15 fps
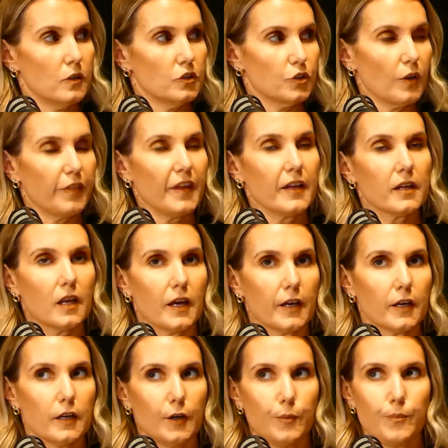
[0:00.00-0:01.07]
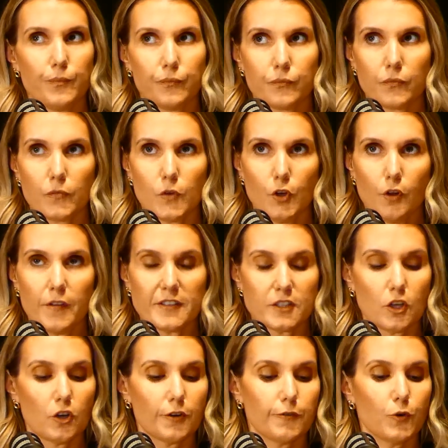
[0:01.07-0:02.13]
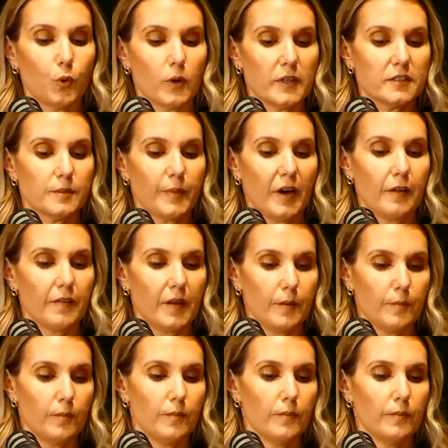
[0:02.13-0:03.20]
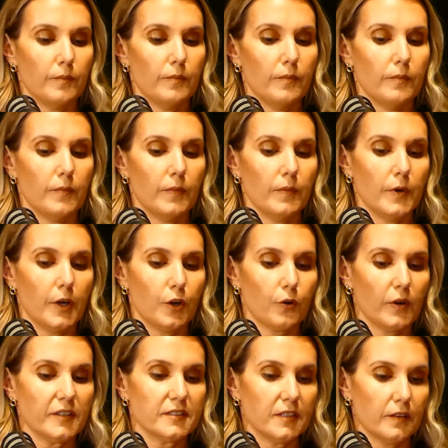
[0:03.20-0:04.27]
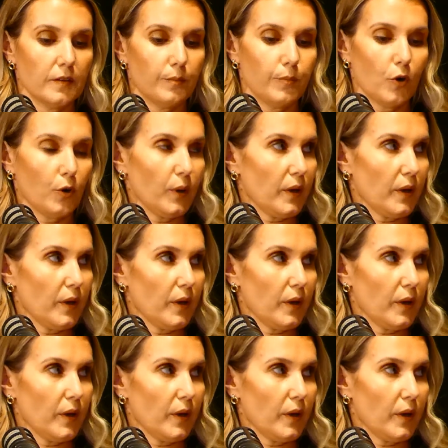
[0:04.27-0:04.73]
So I think there's a lot of noise about them increasing the borrowing